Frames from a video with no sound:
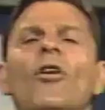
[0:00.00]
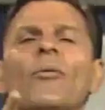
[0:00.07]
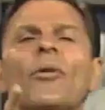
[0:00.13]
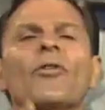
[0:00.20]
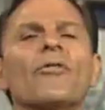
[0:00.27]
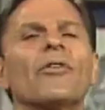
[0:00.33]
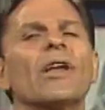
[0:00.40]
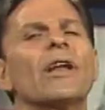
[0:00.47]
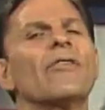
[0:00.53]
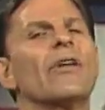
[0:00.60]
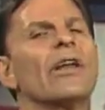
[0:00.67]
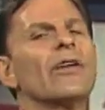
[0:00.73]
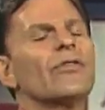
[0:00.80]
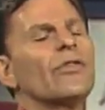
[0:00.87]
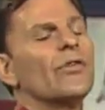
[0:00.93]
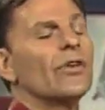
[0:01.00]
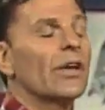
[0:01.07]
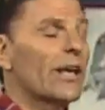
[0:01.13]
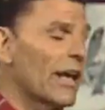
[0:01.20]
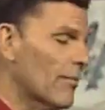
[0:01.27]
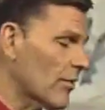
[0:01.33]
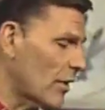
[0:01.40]
I'm going to reiterate it to you
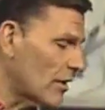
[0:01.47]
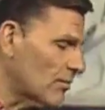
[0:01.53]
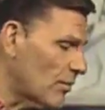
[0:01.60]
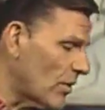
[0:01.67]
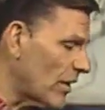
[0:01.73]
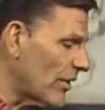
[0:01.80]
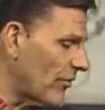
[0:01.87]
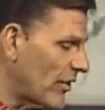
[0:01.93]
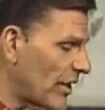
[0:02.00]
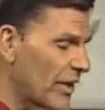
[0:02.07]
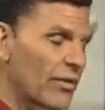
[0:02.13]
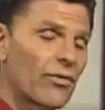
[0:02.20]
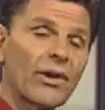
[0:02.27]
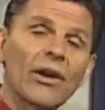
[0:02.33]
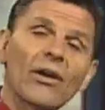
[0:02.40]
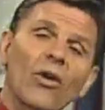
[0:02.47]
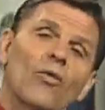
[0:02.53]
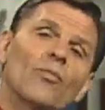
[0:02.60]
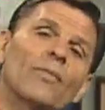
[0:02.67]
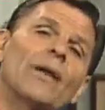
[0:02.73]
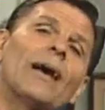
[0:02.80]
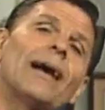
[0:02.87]
again because, boy, I'll tell you what, it'll
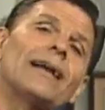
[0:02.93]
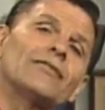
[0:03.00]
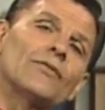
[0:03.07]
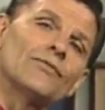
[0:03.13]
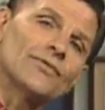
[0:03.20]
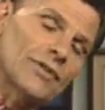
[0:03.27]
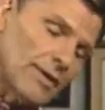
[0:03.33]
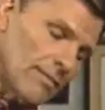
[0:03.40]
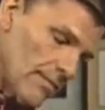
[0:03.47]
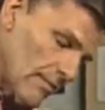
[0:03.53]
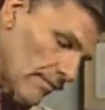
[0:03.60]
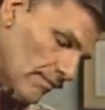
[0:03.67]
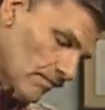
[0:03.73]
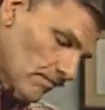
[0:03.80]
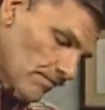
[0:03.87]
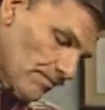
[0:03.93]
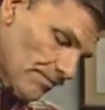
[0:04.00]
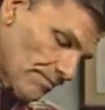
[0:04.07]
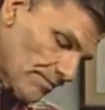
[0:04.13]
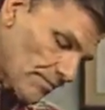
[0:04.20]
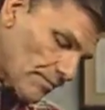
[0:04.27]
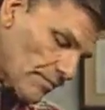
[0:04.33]
open your eyes on something.
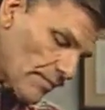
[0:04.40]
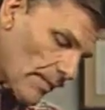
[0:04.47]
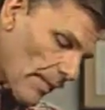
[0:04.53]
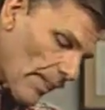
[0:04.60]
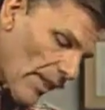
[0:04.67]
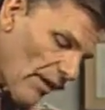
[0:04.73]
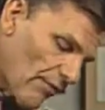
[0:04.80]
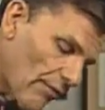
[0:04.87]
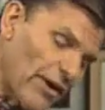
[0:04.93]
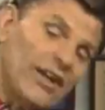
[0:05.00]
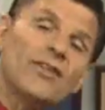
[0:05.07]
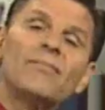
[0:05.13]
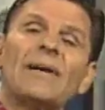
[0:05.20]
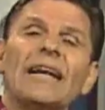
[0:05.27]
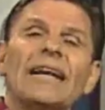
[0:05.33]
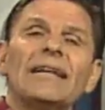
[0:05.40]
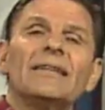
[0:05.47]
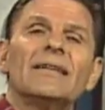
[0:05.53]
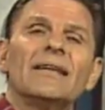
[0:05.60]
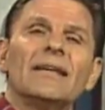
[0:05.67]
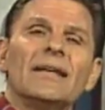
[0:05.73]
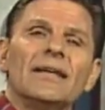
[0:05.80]
A friend of mine,
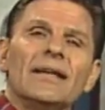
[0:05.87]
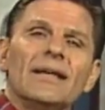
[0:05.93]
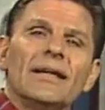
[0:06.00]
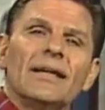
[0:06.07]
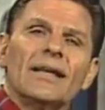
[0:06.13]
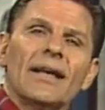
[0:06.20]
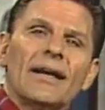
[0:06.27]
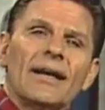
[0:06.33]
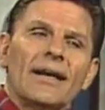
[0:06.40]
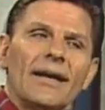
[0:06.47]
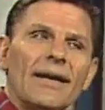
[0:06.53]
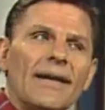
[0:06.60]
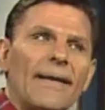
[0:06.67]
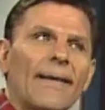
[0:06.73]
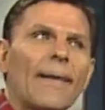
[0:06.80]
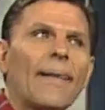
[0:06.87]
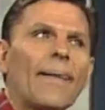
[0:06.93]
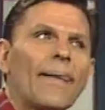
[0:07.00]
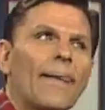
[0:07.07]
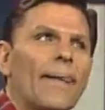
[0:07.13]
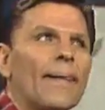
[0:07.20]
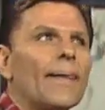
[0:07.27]
I
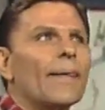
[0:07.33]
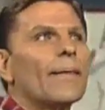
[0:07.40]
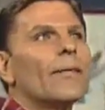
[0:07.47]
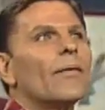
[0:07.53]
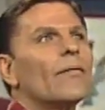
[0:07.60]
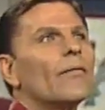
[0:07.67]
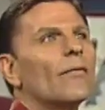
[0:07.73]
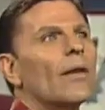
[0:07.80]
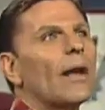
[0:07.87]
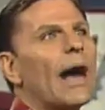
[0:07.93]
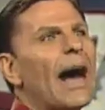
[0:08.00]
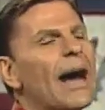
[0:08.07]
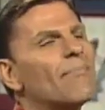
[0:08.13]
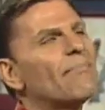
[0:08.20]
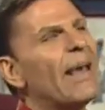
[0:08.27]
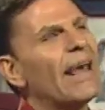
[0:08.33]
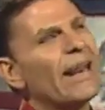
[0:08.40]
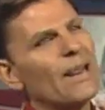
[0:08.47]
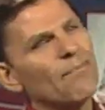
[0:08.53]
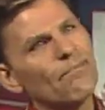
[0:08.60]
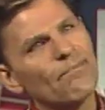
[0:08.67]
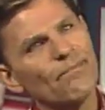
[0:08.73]
met
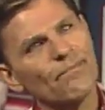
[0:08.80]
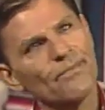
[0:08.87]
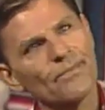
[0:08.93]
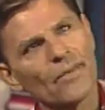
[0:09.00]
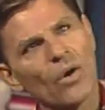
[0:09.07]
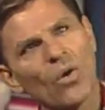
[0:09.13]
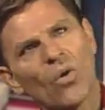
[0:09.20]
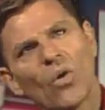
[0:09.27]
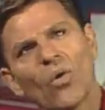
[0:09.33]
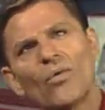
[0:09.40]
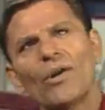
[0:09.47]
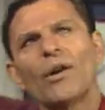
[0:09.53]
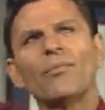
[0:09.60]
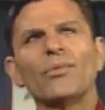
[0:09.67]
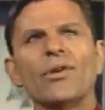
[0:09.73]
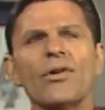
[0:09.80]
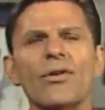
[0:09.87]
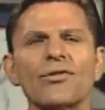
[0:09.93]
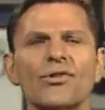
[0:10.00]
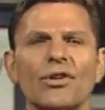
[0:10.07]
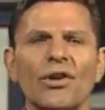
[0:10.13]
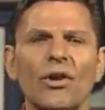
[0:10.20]
him, a number of
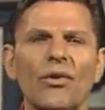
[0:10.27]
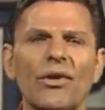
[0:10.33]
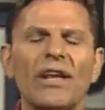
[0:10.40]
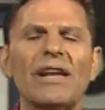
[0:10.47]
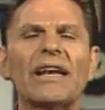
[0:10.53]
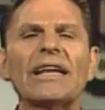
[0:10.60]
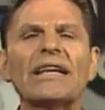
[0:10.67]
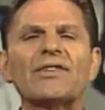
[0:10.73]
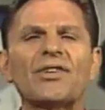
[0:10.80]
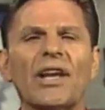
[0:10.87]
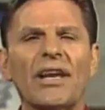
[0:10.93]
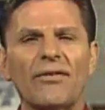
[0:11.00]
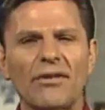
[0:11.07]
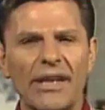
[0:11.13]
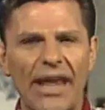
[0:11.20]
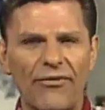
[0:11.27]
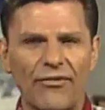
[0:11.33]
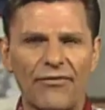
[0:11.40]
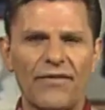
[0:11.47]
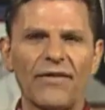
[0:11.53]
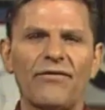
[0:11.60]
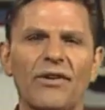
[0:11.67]
years ago. He didn't get saved
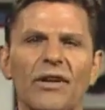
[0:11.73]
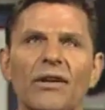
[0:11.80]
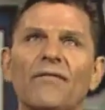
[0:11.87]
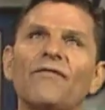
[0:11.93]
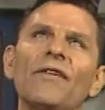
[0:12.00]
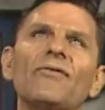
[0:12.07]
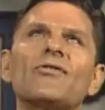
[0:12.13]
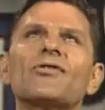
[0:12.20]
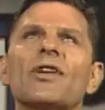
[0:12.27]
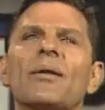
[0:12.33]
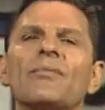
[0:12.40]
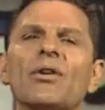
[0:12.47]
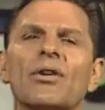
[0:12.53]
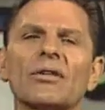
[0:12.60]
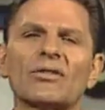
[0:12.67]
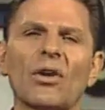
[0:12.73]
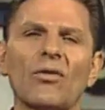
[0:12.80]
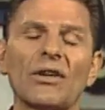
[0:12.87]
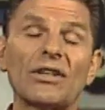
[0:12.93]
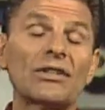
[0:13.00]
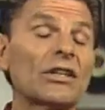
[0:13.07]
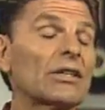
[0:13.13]
after 50-some years
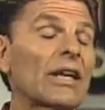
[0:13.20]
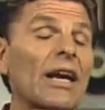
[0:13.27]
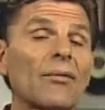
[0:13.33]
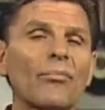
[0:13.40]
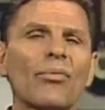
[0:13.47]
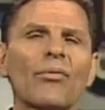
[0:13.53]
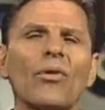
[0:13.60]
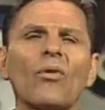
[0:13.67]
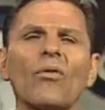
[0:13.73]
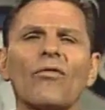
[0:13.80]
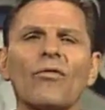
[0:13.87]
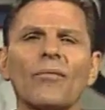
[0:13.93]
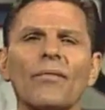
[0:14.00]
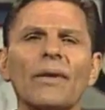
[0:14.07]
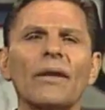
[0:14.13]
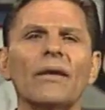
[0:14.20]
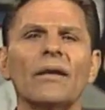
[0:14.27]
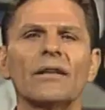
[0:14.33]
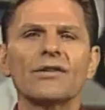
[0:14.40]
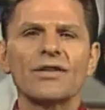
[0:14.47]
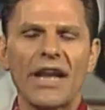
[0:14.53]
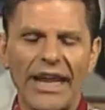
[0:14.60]
old. He'd just gotten paroled from
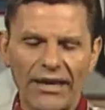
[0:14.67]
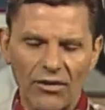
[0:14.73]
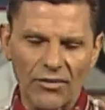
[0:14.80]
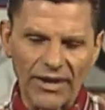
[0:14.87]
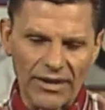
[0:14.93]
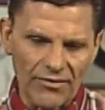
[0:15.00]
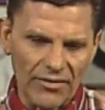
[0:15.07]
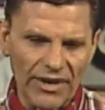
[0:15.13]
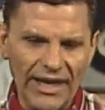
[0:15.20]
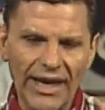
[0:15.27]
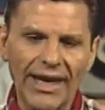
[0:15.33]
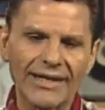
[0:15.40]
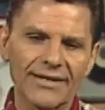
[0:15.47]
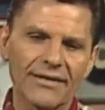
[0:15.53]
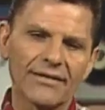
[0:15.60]
San Quentin when he got